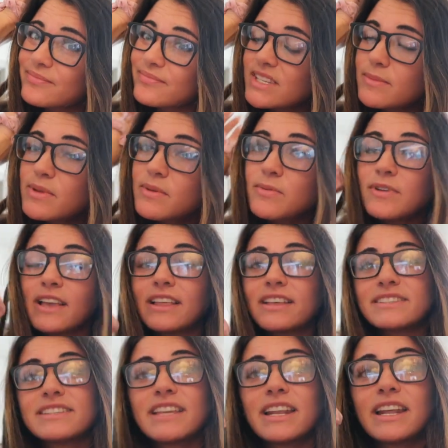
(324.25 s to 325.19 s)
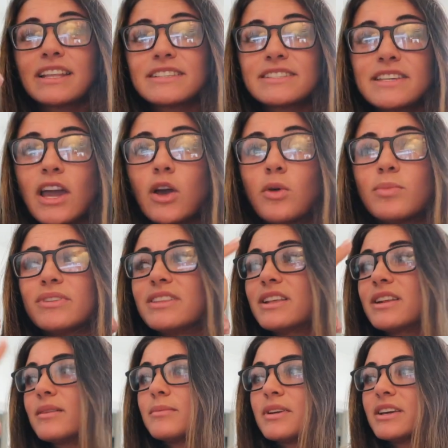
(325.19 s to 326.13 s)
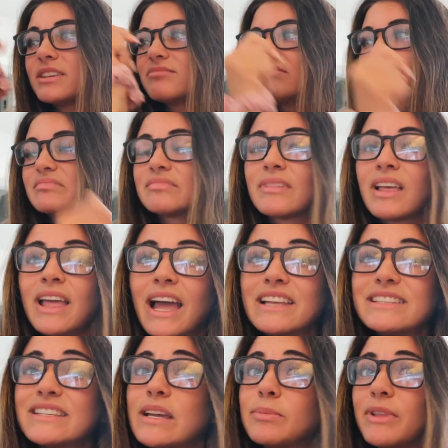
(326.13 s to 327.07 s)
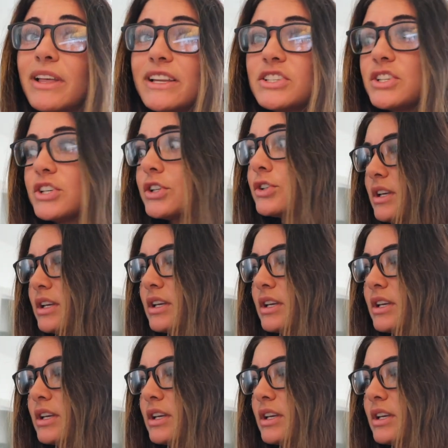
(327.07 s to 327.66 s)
Some people are like, let's get it, let's go. But then I'm like, I stay up late too.